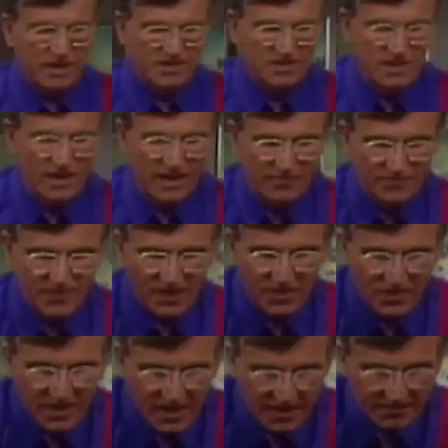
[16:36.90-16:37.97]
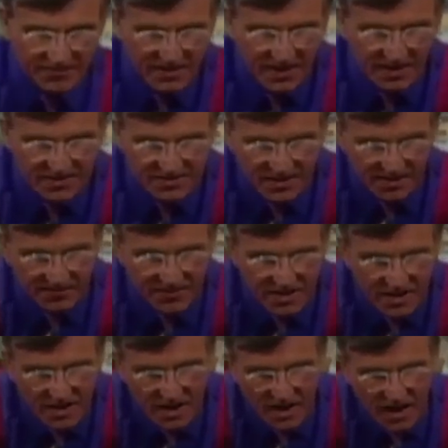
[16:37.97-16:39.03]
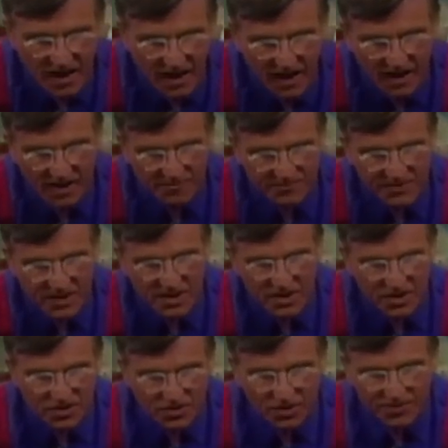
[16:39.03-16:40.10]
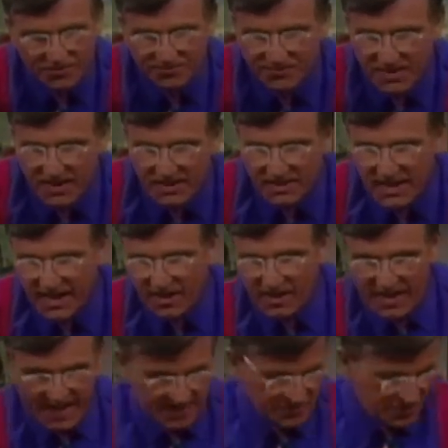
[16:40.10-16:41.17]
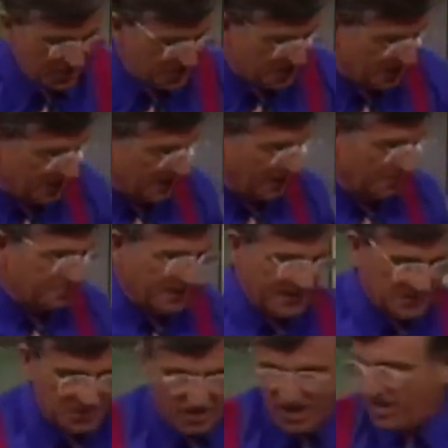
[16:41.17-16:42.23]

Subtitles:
by side. Okay, how's that? Good. Now, and just a little bit